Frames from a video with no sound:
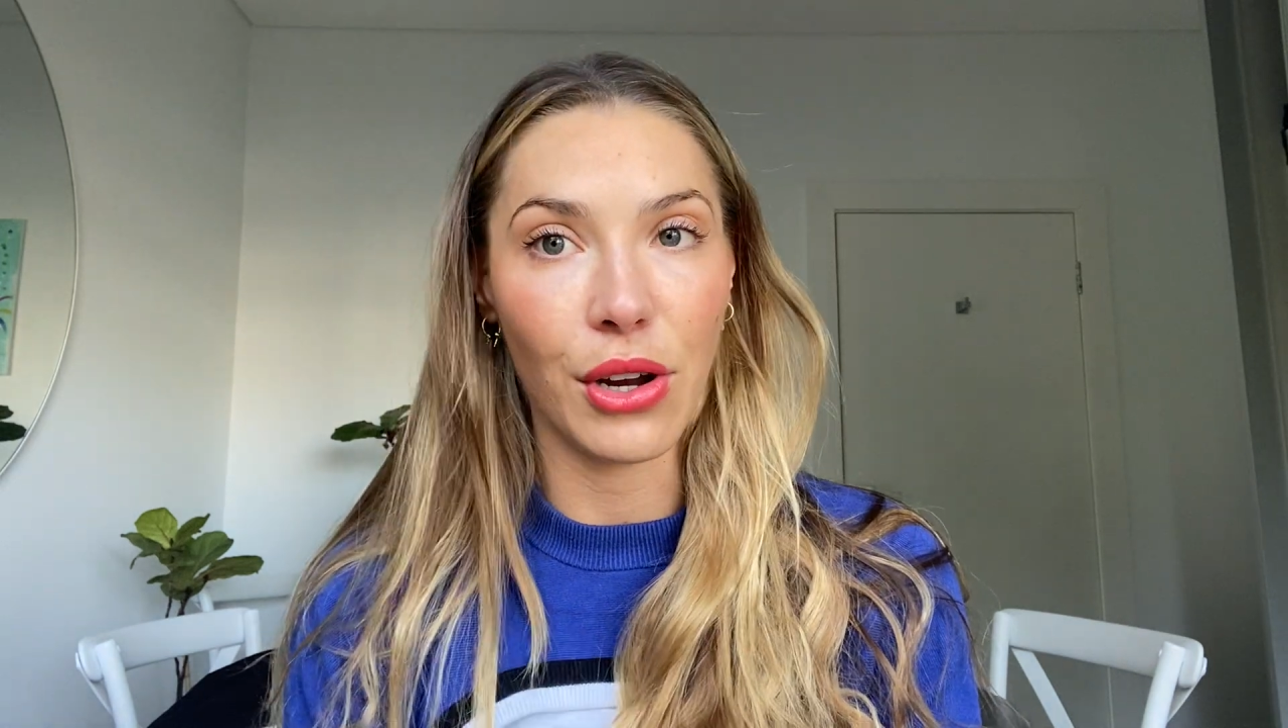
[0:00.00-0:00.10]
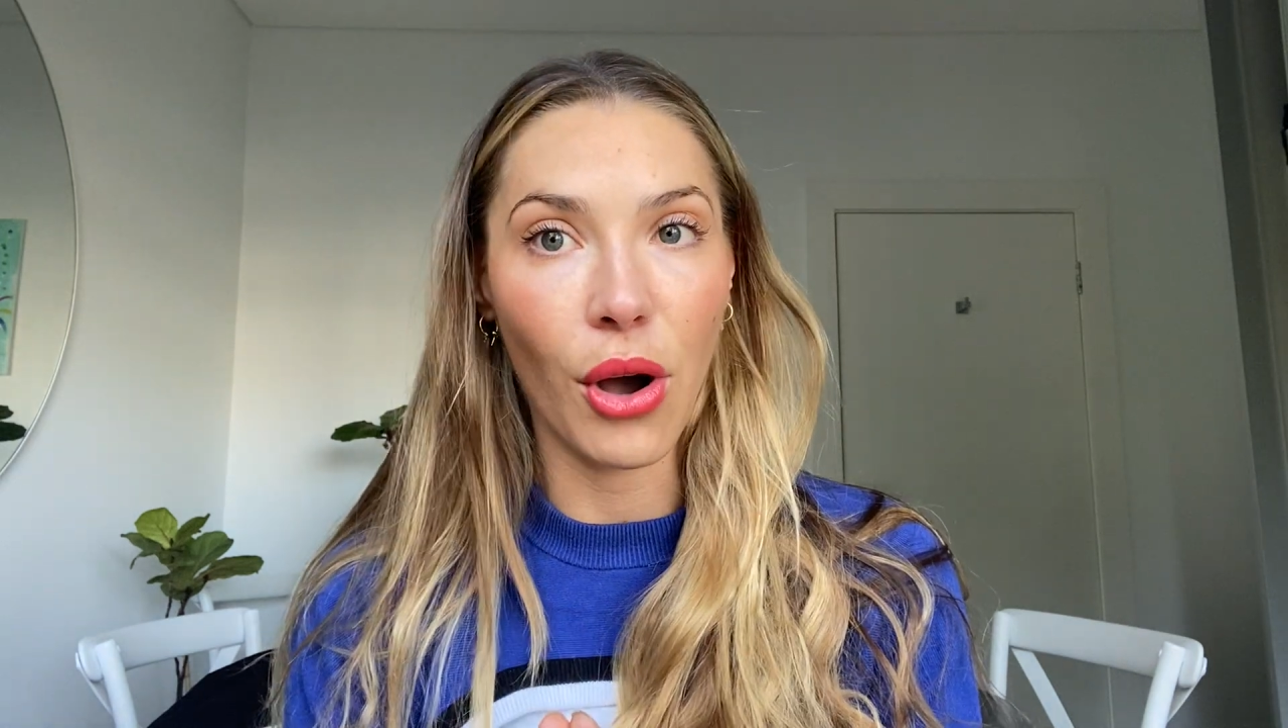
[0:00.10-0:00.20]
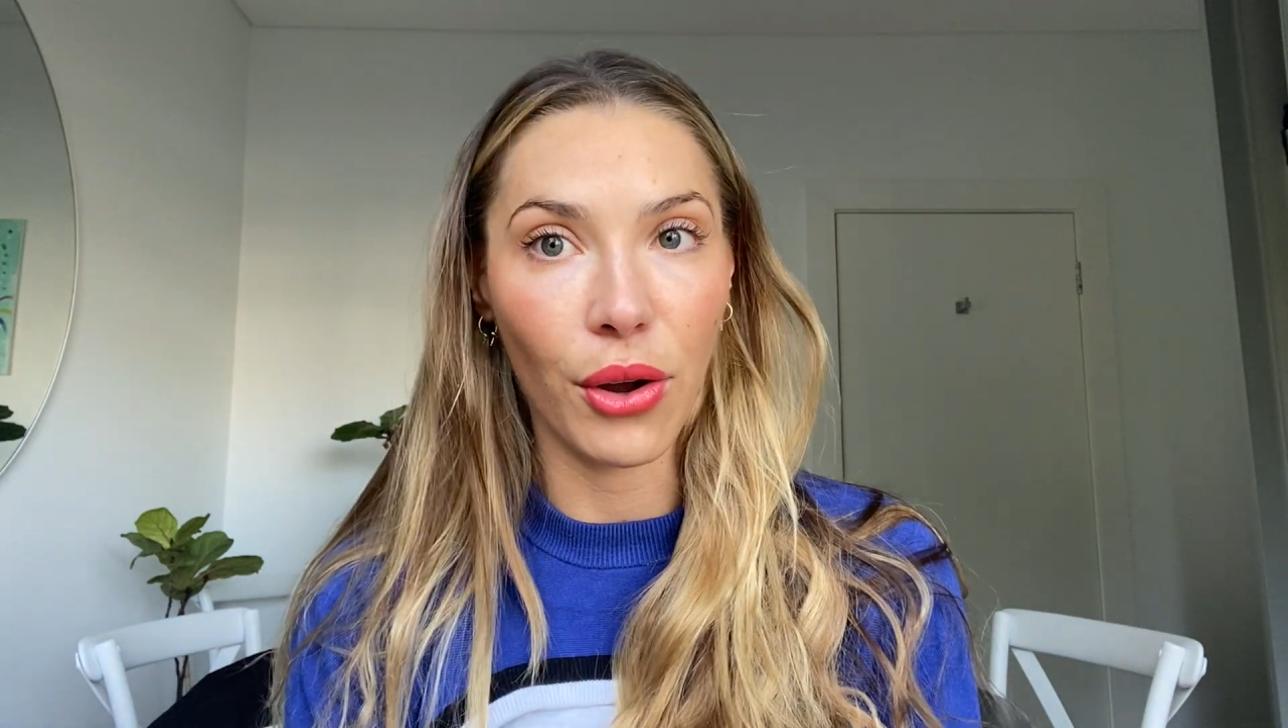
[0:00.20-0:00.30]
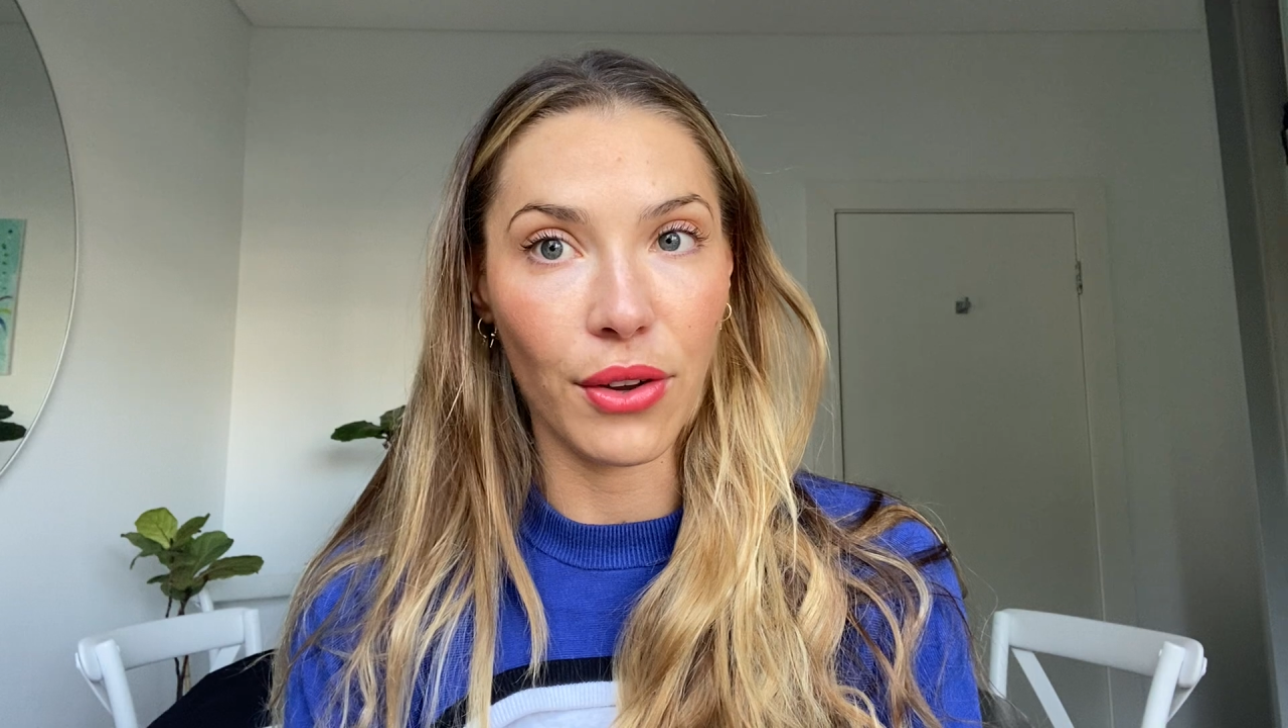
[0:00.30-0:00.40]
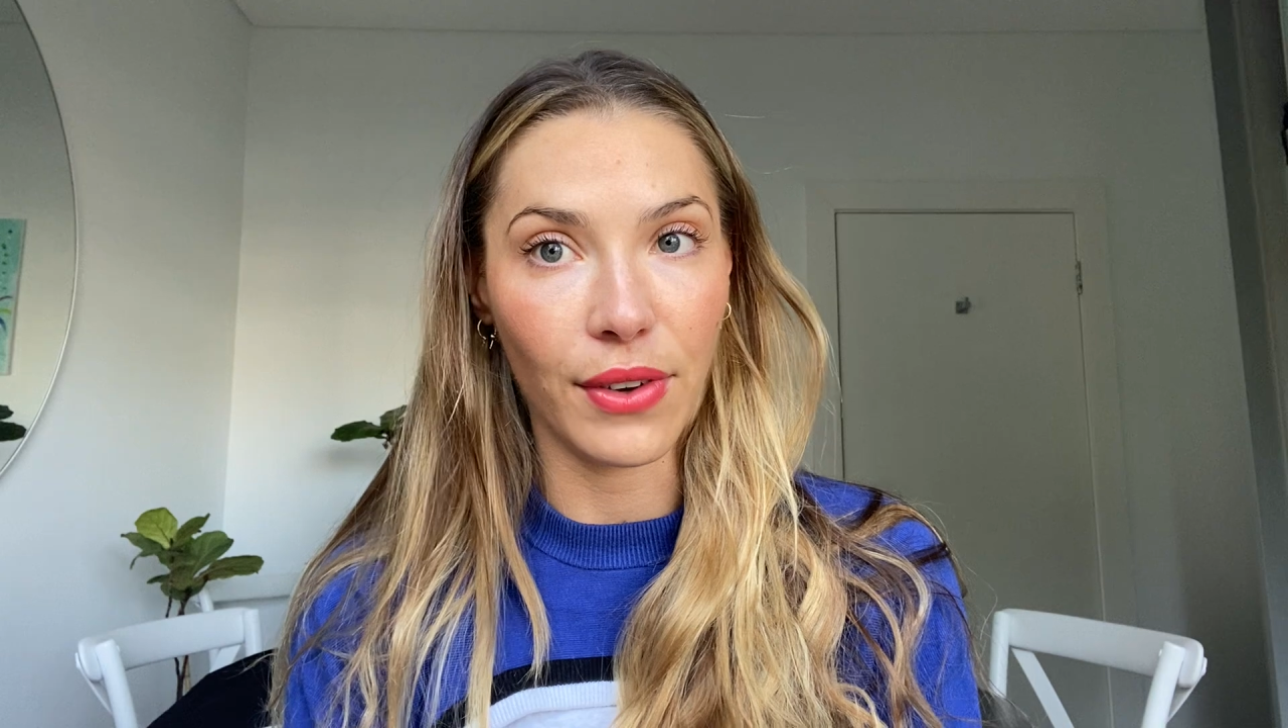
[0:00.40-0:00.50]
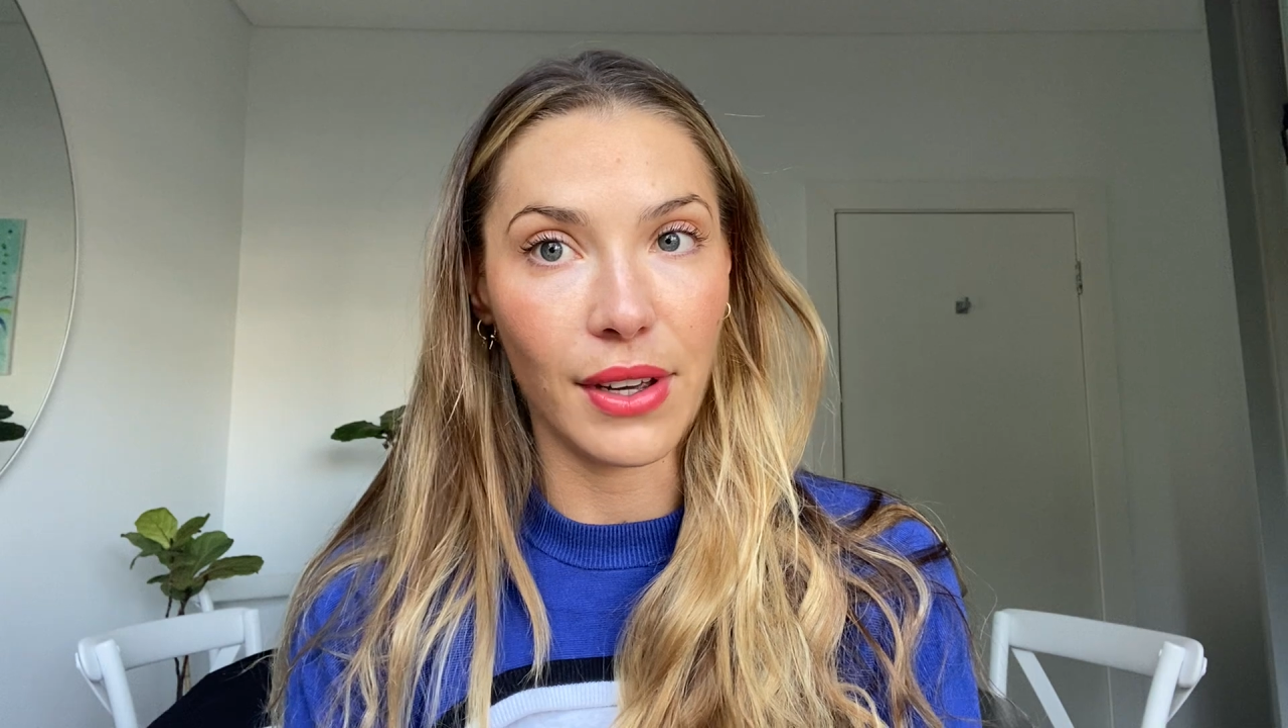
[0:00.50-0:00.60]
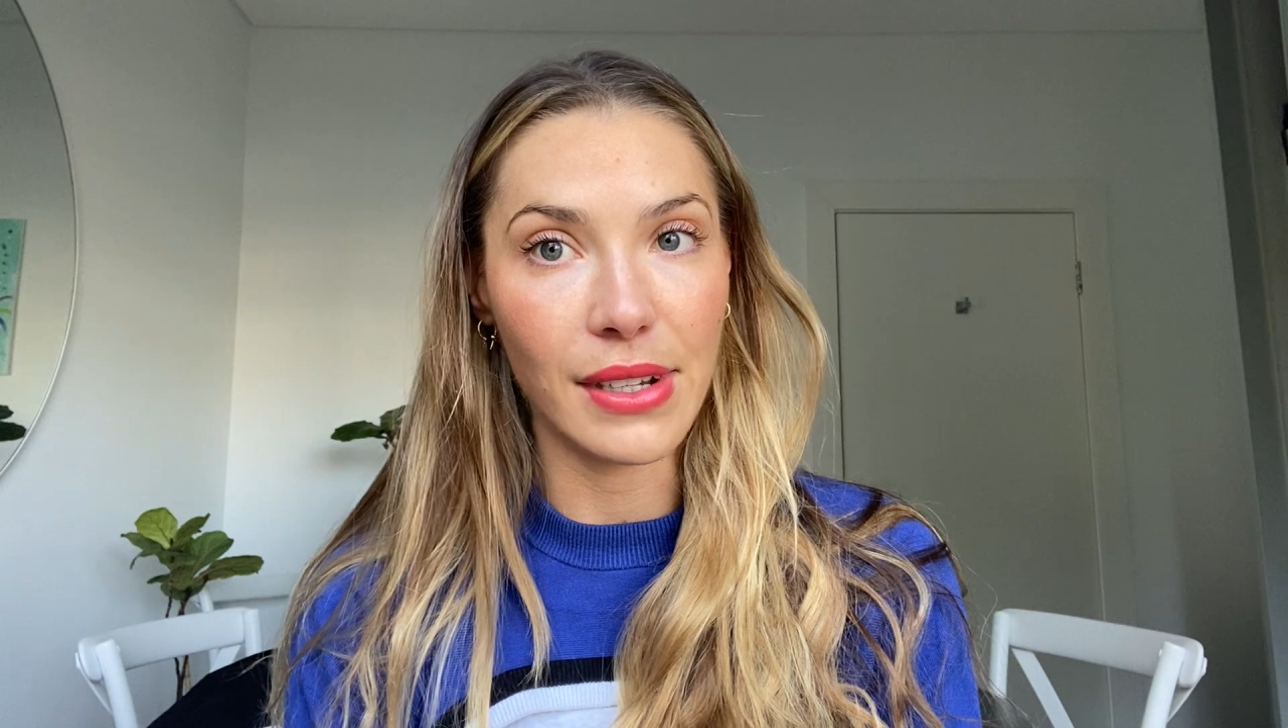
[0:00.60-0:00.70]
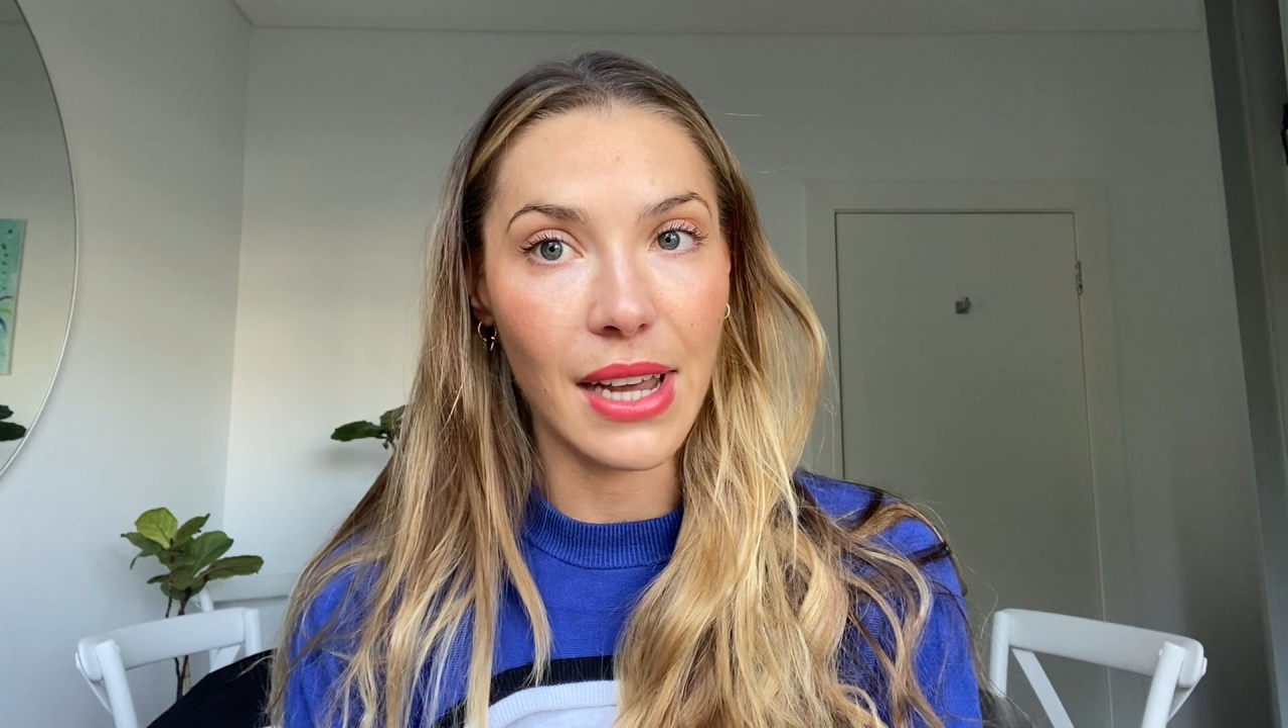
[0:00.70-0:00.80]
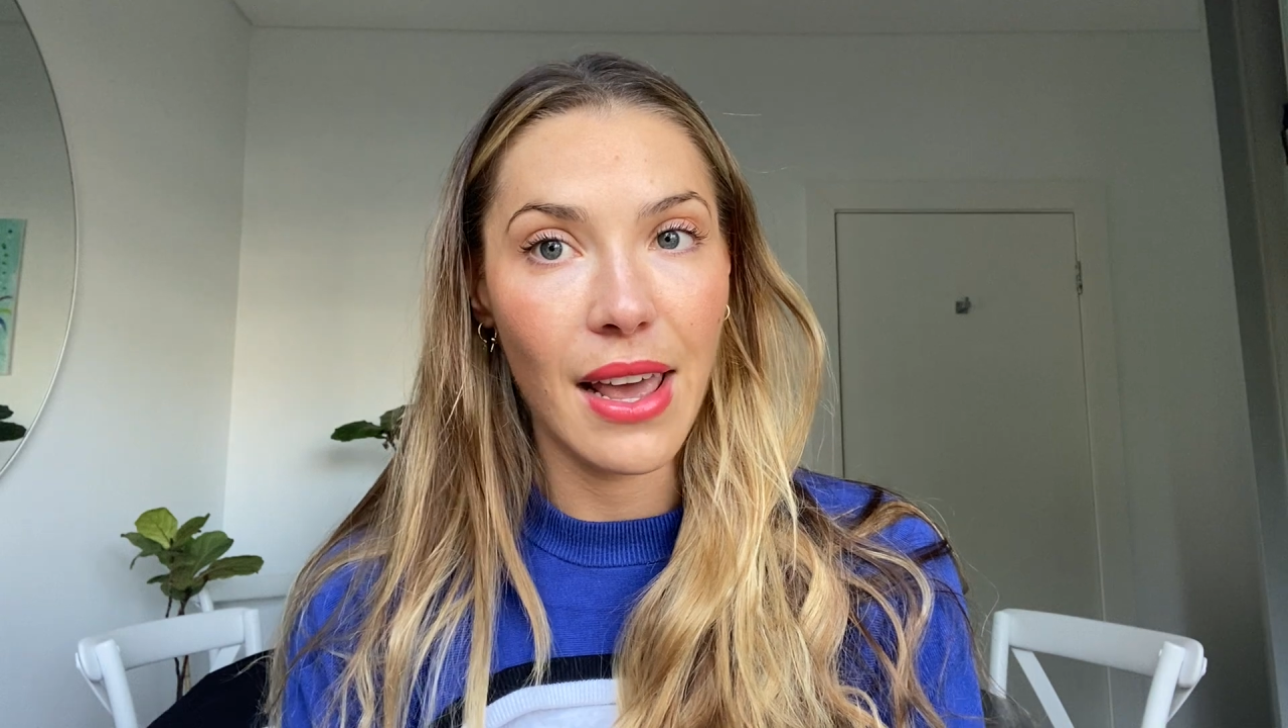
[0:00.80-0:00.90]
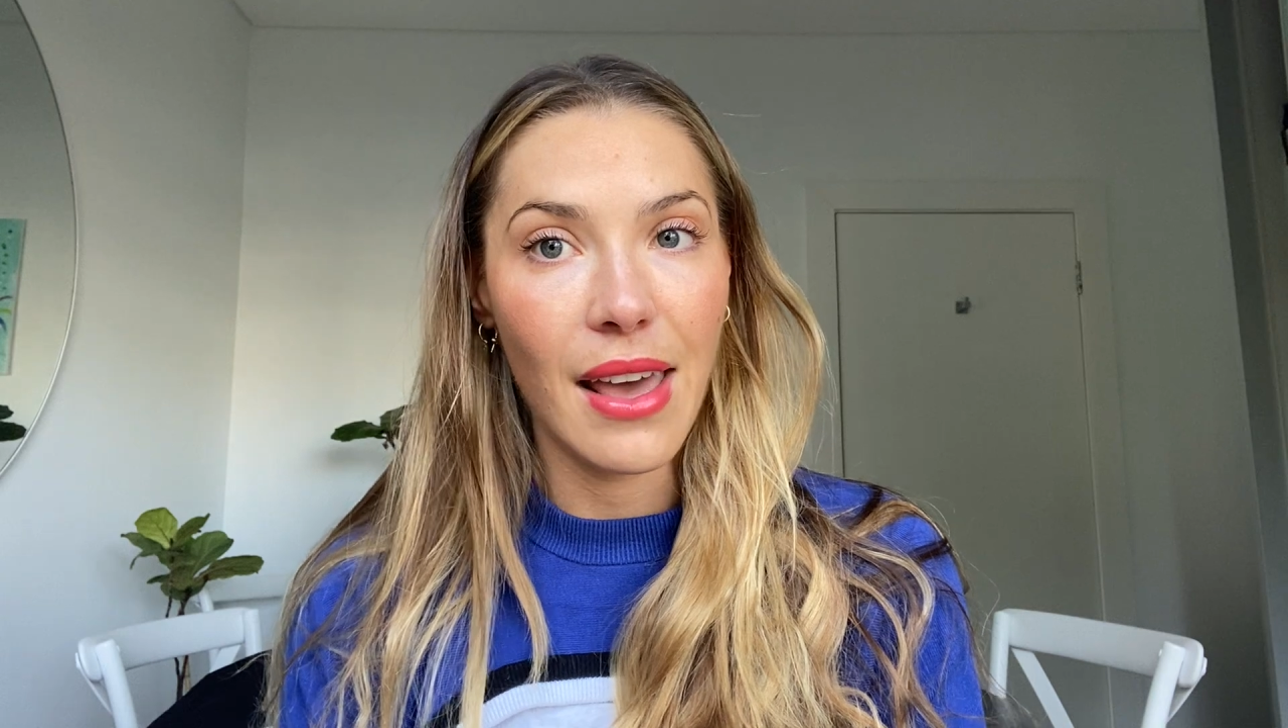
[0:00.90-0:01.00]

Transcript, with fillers: COVID